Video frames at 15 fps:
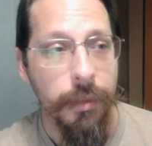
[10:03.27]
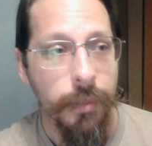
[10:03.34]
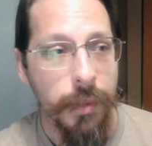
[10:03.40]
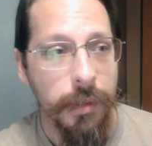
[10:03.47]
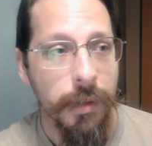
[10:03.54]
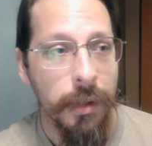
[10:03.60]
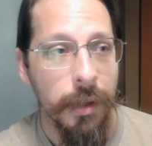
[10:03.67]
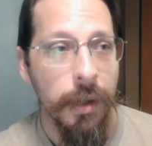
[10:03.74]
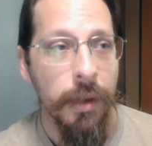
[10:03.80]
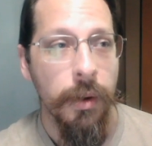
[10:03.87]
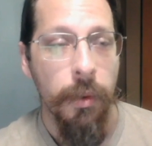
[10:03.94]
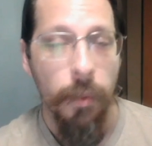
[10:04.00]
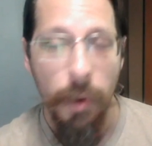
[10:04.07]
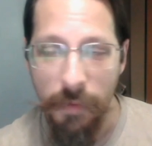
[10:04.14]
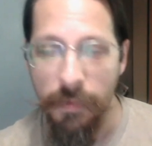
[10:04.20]
it was
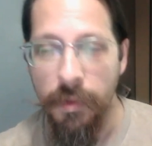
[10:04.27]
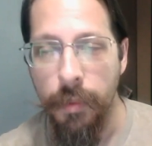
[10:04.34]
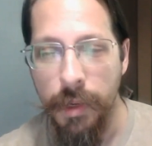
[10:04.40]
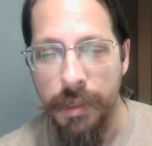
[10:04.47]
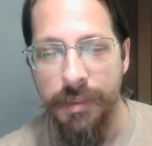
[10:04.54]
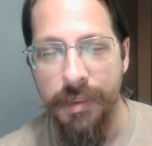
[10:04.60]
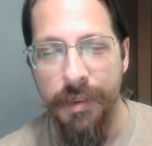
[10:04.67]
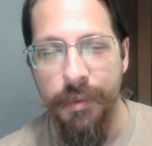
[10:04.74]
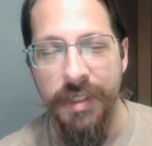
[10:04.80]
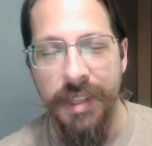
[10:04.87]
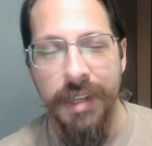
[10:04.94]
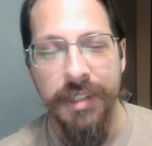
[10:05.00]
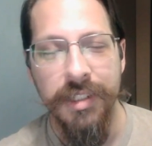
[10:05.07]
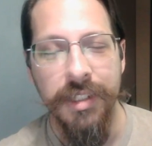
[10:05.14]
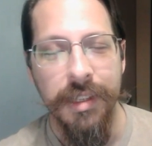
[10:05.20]
one of the ones that was
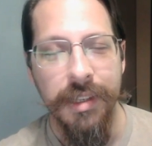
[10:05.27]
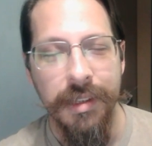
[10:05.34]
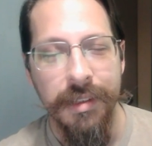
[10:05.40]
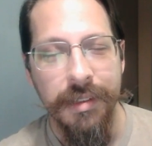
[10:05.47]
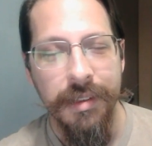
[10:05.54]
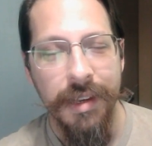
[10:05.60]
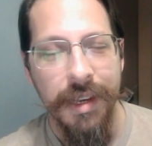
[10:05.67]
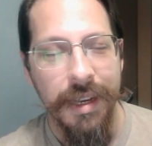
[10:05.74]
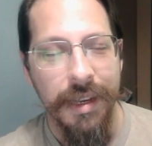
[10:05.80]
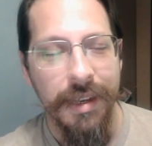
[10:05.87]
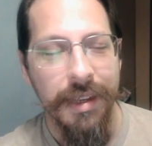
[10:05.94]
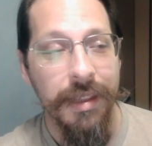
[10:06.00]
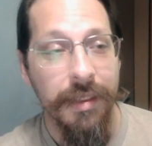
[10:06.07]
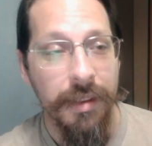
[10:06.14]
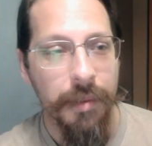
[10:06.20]
actually uh,
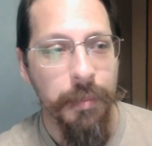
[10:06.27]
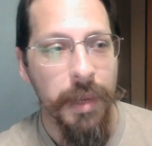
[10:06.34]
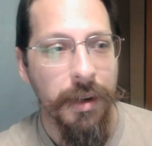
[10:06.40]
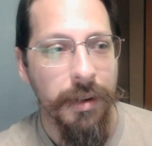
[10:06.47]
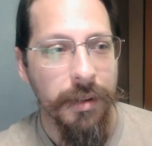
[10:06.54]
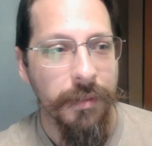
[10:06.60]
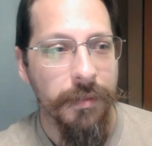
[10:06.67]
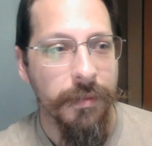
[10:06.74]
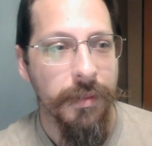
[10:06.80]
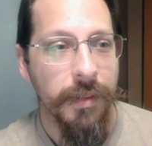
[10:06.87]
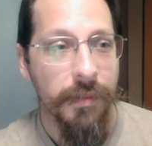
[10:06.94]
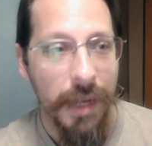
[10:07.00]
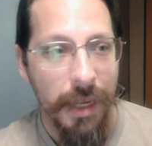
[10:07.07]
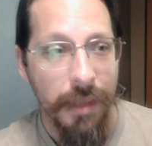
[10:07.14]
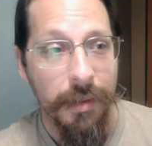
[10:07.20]
in the competitive
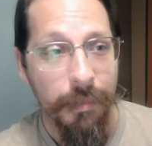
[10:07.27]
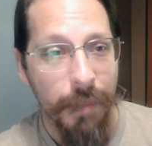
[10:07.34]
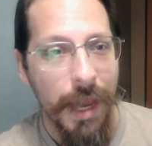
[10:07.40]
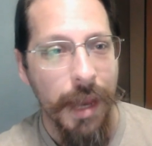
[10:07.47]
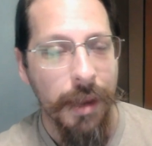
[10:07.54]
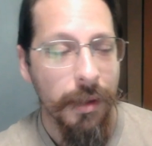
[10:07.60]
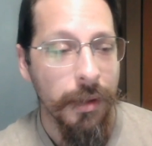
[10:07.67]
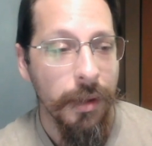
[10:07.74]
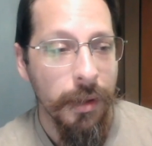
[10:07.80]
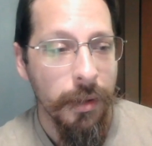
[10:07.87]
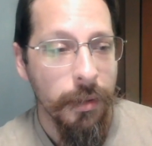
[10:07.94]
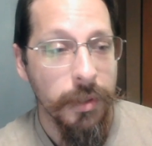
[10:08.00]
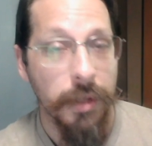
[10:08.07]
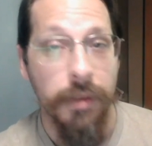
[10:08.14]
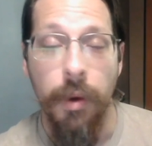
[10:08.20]
Leviathan pack,
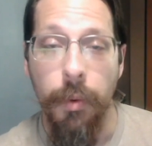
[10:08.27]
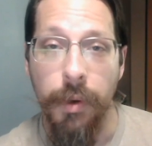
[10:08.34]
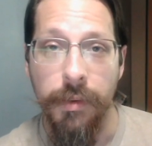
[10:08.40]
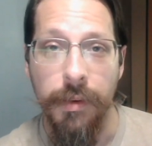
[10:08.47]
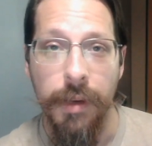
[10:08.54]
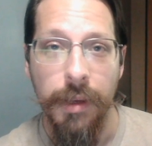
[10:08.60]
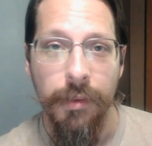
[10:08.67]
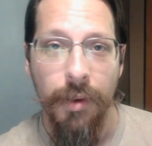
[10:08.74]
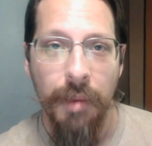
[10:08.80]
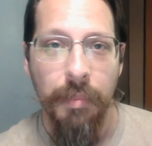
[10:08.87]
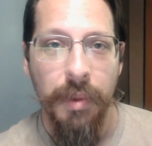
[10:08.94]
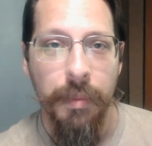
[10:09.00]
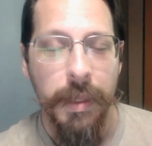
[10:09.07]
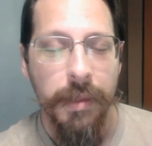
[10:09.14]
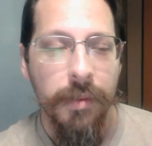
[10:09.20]
which is always a nice
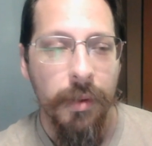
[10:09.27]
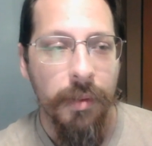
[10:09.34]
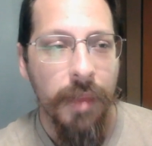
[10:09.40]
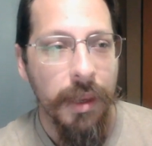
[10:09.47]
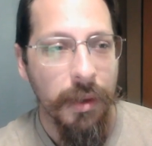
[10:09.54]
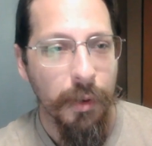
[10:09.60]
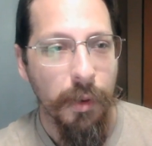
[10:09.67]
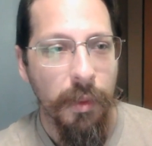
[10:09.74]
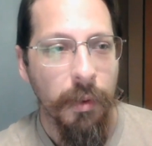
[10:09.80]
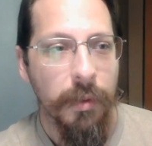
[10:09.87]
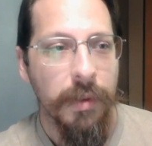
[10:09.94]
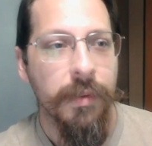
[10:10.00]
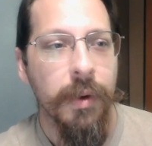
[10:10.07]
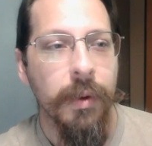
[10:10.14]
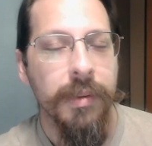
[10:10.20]
compliment. So thank you to
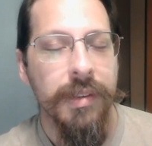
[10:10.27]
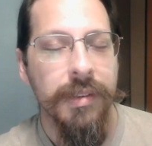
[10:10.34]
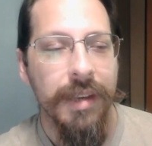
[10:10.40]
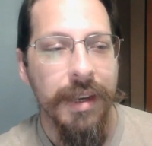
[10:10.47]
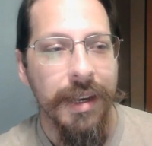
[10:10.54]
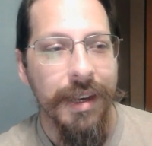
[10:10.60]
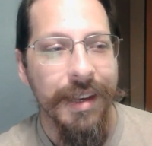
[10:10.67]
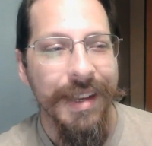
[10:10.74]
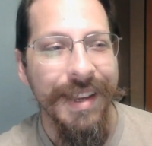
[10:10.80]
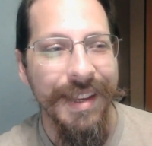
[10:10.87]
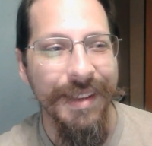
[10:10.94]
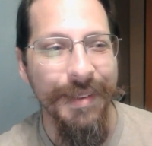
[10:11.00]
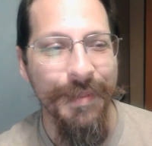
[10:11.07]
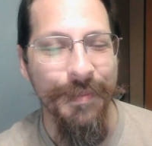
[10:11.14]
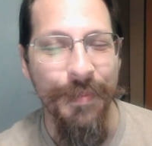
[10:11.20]
those folks. Uh,
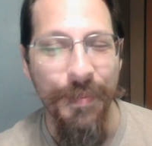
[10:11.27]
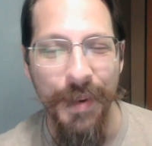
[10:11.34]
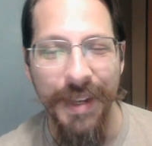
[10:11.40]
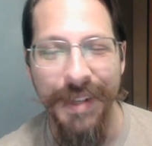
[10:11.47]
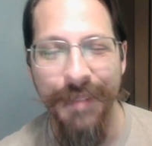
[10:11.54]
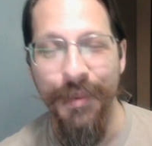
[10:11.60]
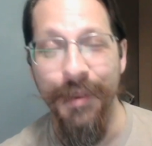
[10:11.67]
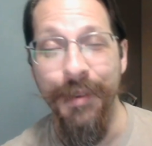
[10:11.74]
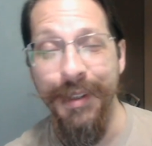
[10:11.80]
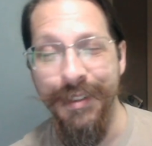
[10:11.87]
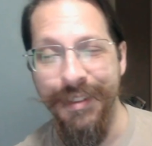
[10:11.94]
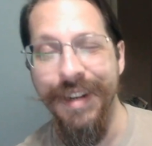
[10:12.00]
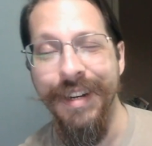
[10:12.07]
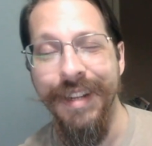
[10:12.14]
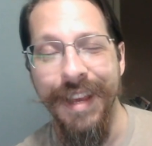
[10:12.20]
but we were
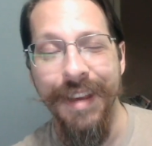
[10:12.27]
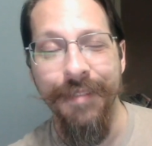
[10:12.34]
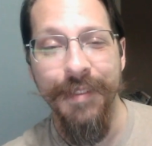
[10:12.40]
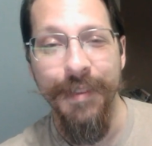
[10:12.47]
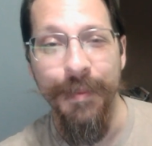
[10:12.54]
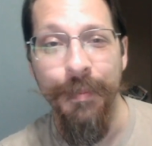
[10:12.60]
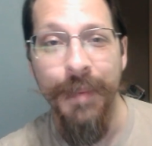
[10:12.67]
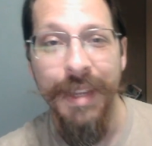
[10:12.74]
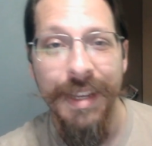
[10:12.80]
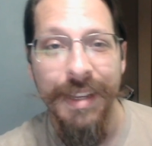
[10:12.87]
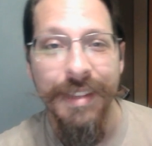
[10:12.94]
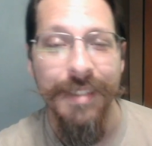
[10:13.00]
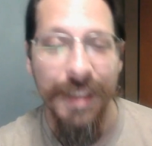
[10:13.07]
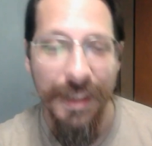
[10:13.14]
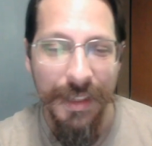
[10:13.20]
trying to have some
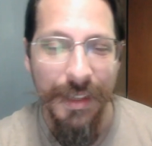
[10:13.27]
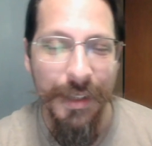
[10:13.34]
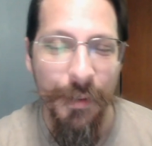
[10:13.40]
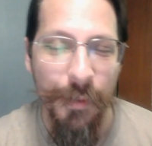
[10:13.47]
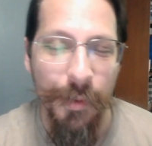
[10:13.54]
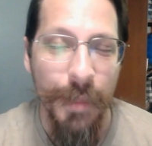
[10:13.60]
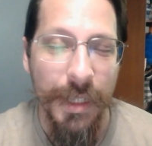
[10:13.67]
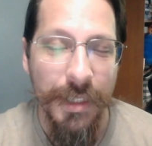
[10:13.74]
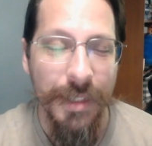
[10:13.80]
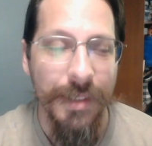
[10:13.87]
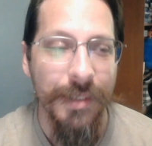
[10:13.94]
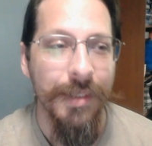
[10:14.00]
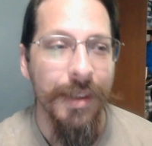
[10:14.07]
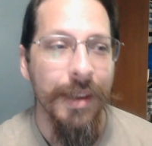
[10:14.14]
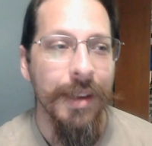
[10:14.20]
slightly different
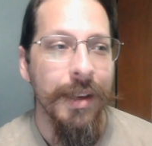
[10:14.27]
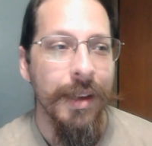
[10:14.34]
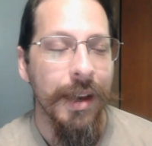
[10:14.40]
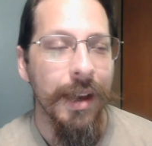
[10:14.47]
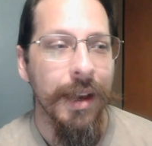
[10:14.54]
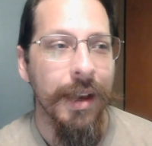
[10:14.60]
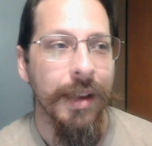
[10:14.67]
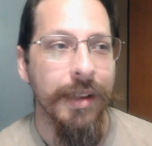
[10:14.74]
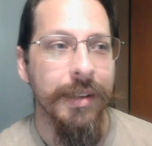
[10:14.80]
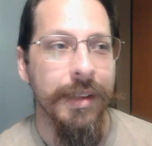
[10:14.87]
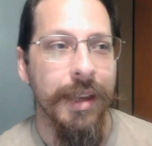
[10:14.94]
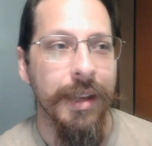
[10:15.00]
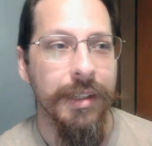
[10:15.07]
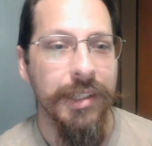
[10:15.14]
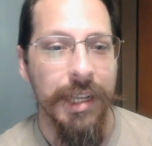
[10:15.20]
missions uh, to
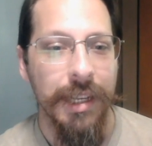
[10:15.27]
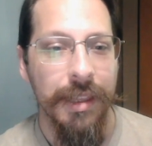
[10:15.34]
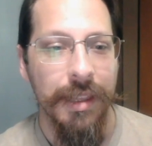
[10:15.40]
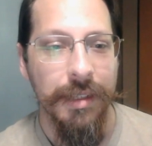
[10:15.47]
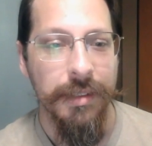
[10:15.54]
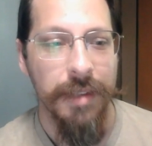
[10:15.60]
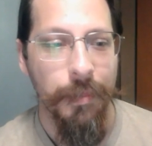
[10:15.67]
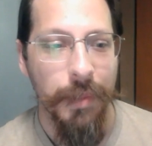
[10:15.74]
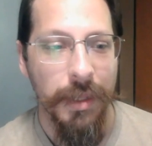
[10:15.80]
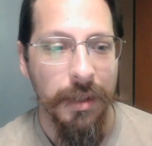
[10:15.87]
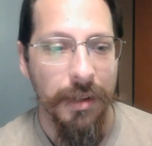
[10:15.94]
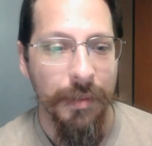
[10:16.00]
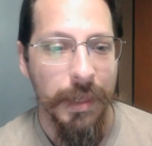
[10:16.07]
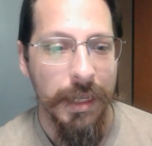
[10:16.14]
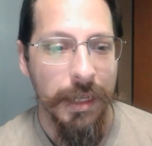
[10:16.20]
kind of shake things up a
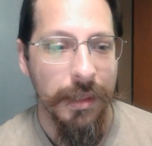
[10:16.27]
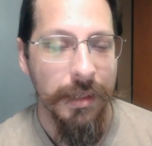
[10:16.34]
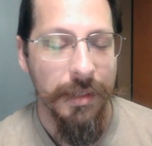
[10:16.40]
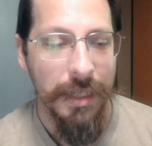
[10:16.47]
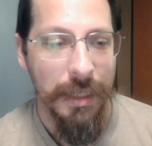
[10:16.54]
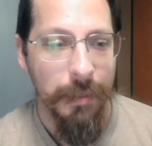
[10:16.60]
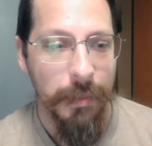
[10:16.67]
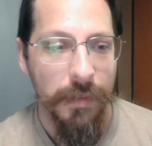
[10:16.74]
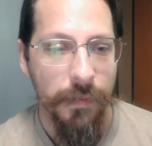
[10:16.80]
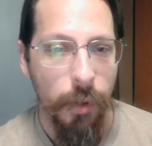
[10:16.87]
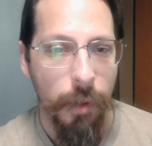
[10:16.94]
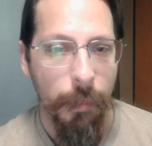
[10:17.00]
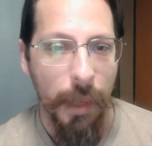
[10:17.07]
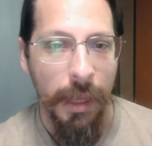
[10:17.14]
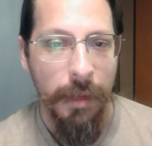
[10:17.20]
little bit in the teams
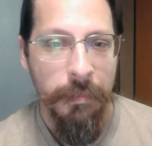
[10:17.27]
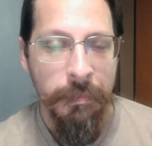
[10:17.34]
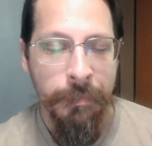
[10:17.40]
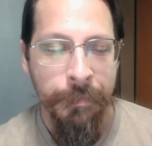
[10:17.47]
format.